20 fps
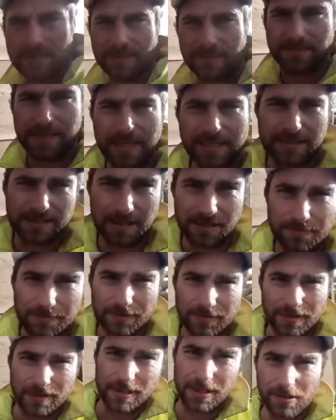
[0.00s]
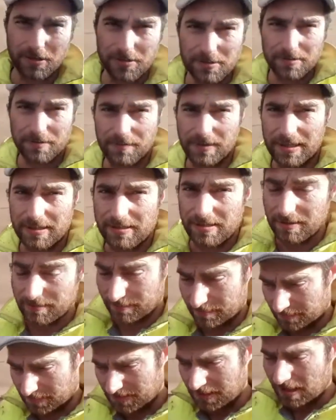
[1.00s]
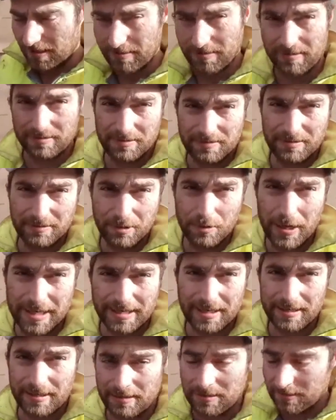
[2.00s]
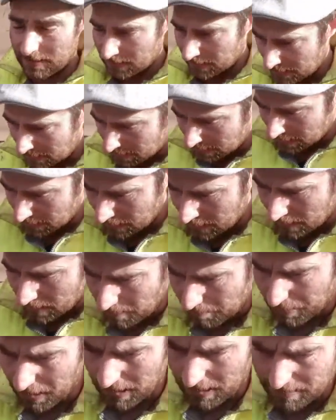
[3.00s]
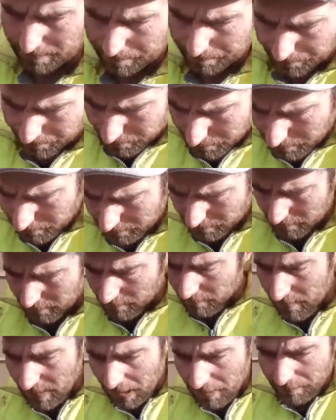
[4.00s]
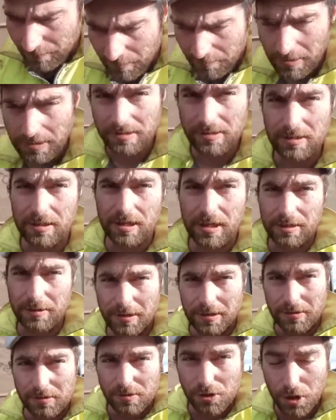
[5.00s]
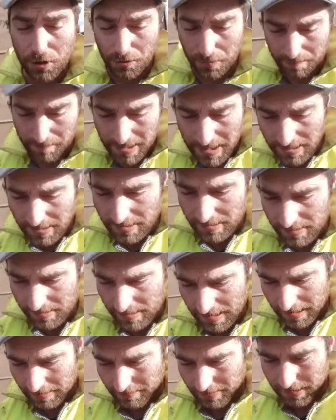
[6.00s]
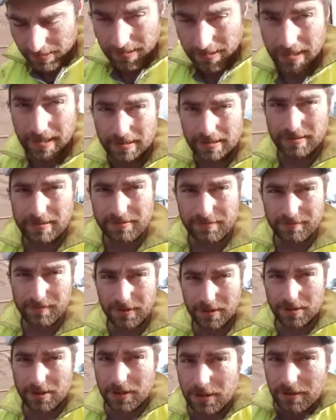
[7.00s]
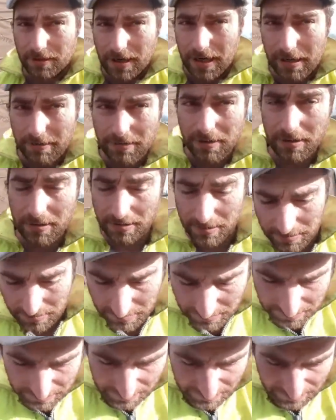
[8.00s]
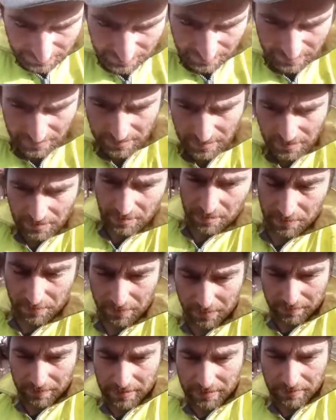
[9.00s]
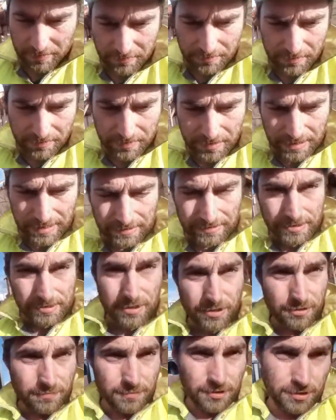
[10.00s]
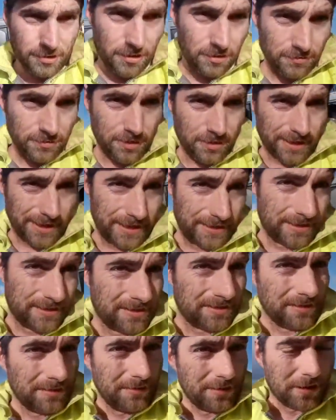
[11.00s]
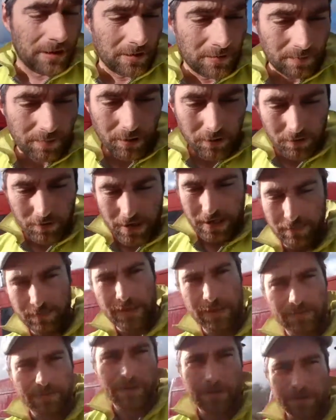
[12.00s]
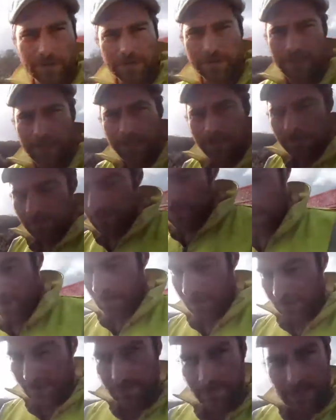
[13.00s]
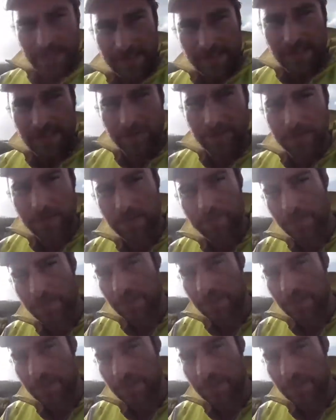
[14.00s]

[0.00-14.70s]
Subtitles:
That's going to be very cost effective, done, quick. But if you need to go 2 meters down to get virgin ground, well then that's too much concrete. You can't pour that much concrete, it's not cost effective, and there's be